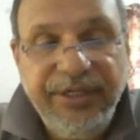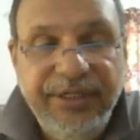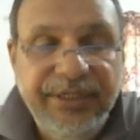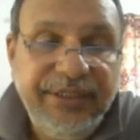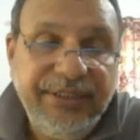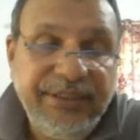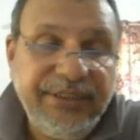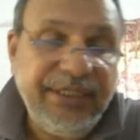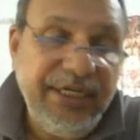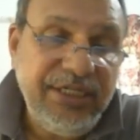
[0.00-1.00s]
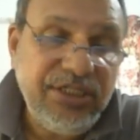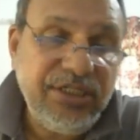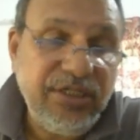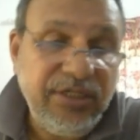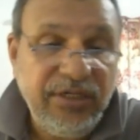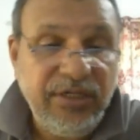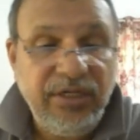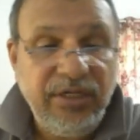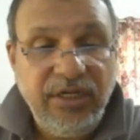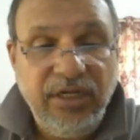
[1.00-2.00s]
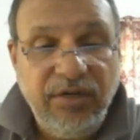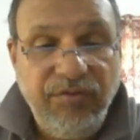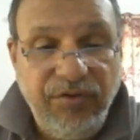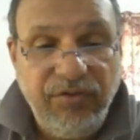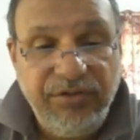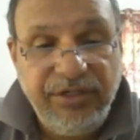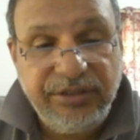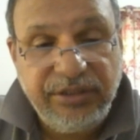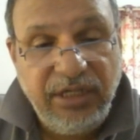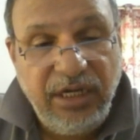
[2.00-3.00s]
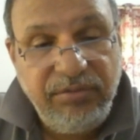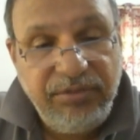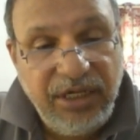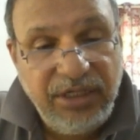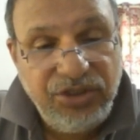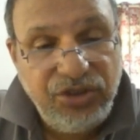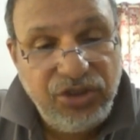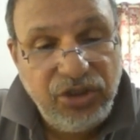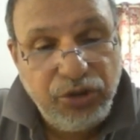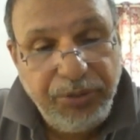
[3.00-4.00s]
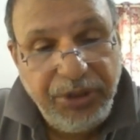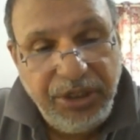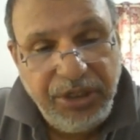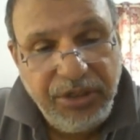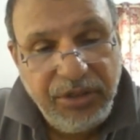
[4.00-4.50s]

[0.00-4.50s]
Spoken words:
in this case, we will describe tangential speed,